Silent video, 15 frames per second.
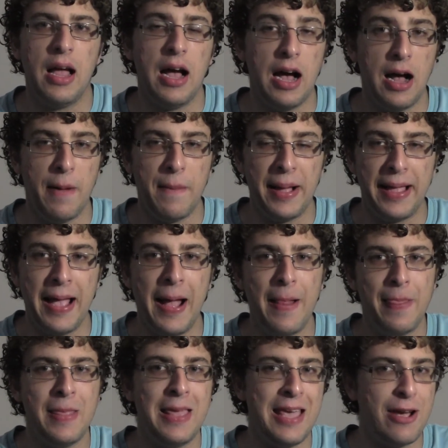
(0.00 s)

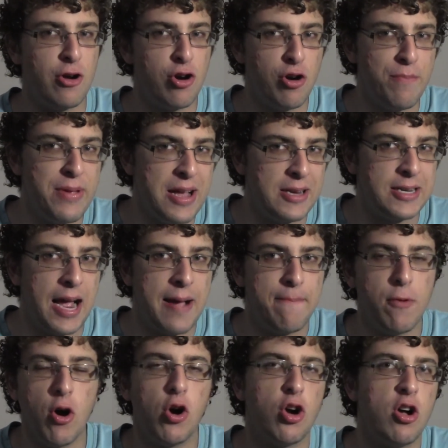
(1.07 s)
Again, it could be a
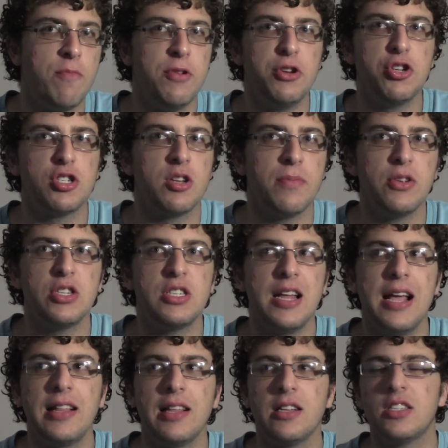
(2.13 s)
typo, it could be just a
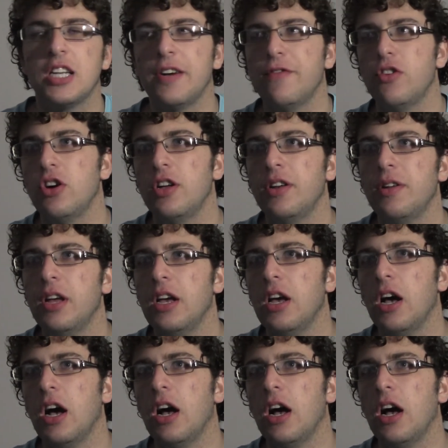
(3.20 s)
mistake that someone,